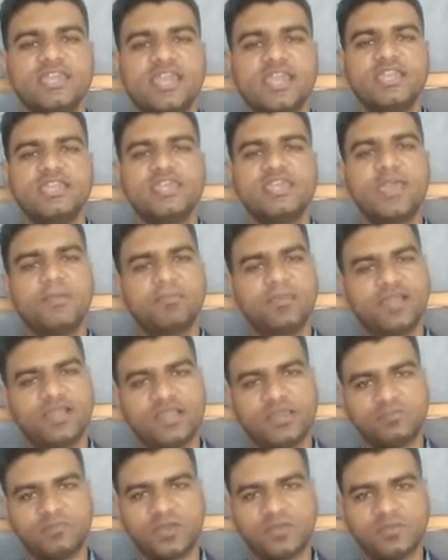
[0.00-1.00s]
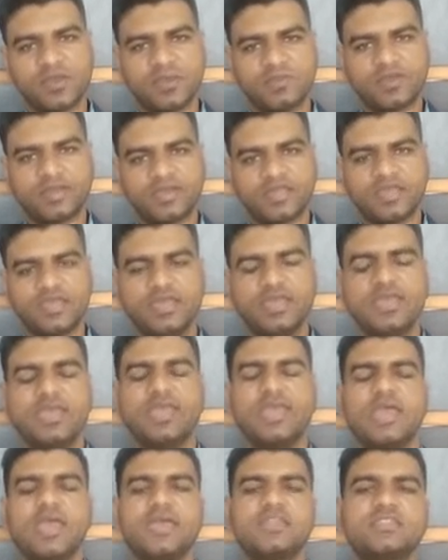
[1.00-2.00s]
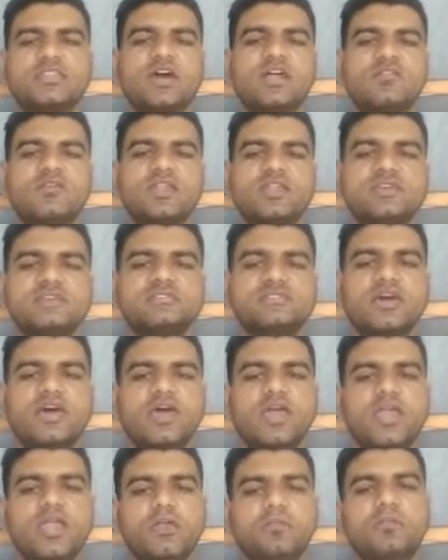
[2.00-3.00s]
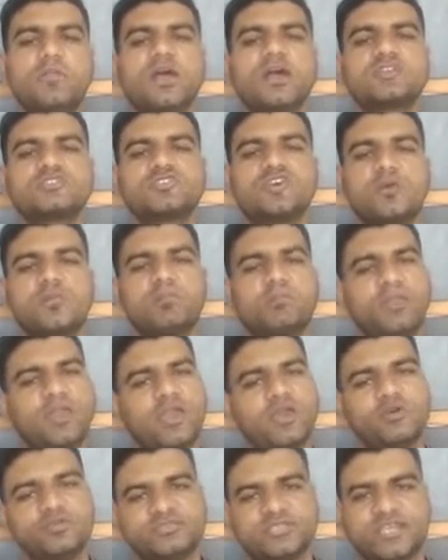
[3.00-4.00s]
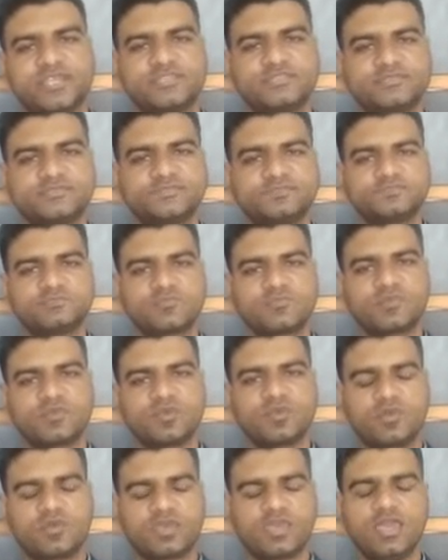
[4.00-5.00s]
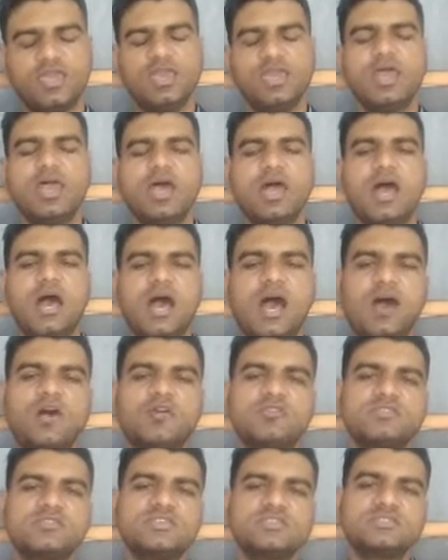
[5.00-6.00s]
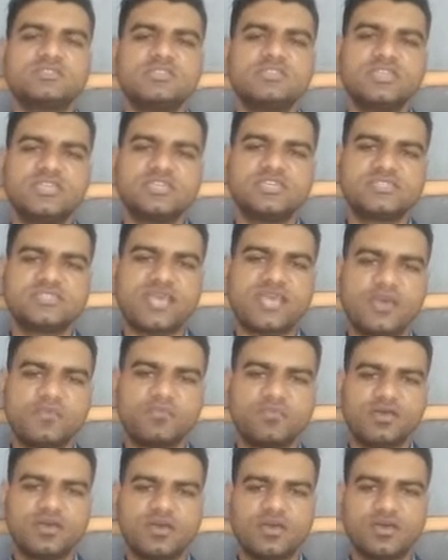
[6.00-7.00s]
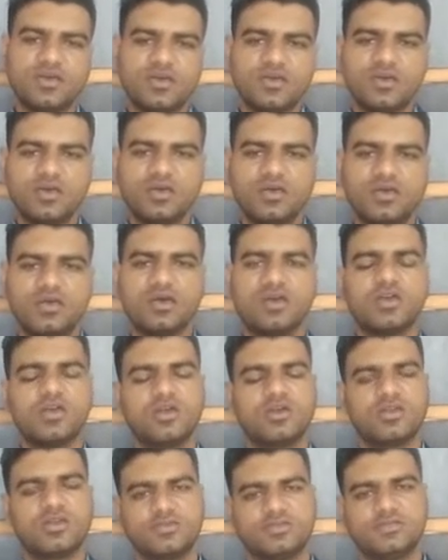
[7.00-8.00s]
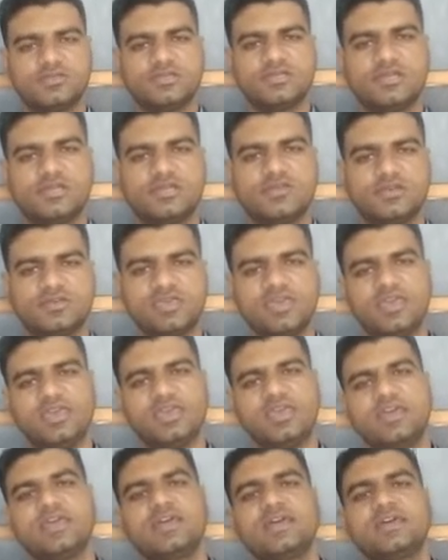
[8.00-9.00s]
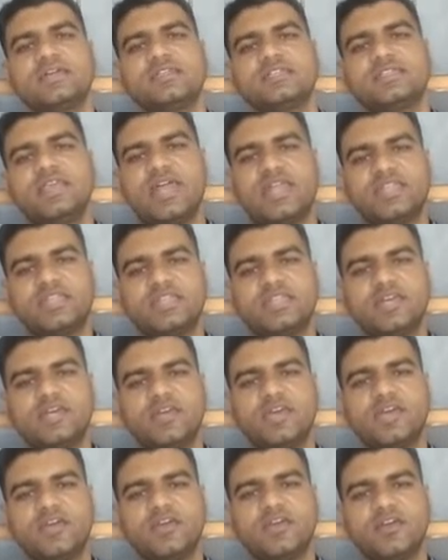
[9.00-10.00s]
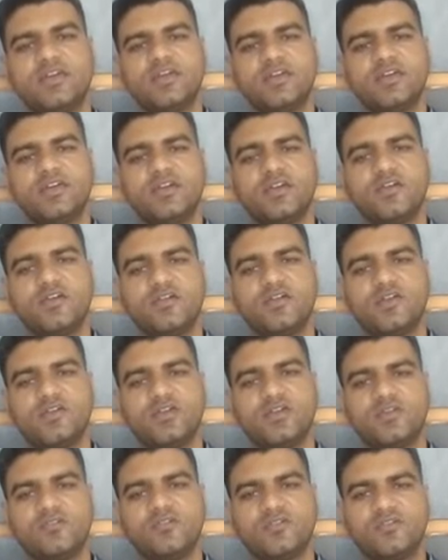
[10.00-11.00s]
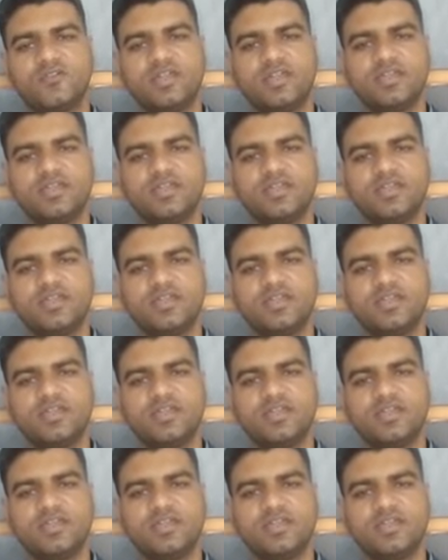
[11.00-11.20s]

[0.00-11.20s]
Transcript: in capillary permeability, and third one is the influx of phagocytes. Okay, how these three steps occur, okay, that we will